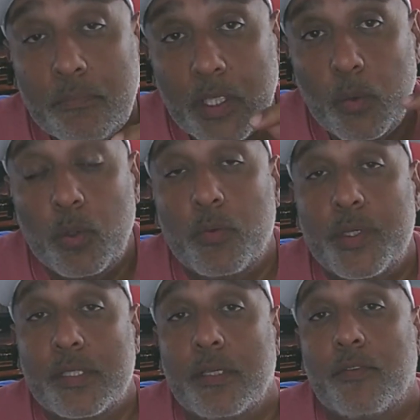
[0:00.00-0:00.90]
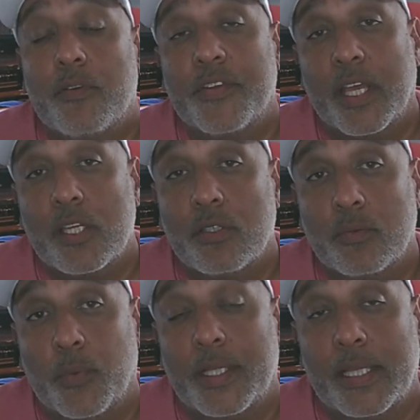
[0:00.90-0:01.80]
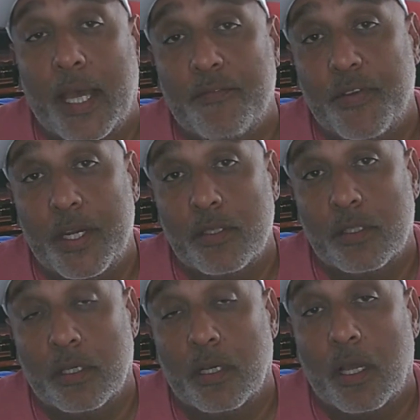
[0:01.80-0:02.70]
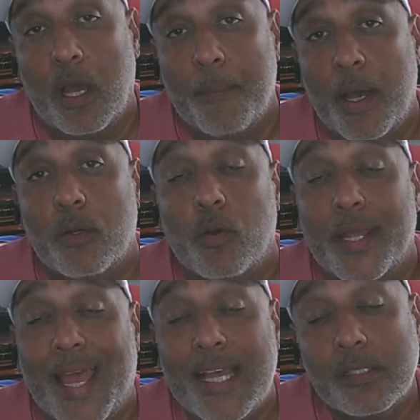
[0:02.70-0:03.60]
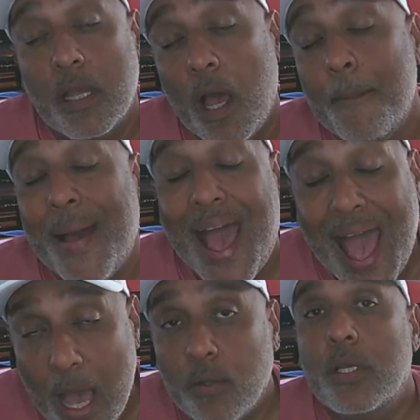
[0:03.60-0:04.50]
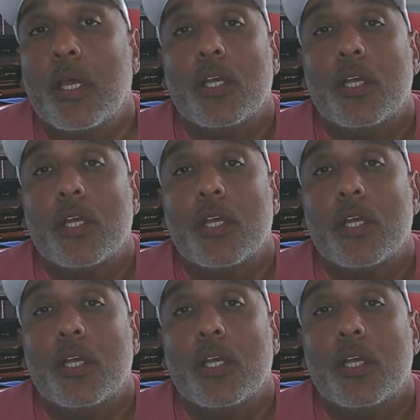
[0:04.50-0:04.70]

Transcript: will receive notification when that video is gonna come out or it has come out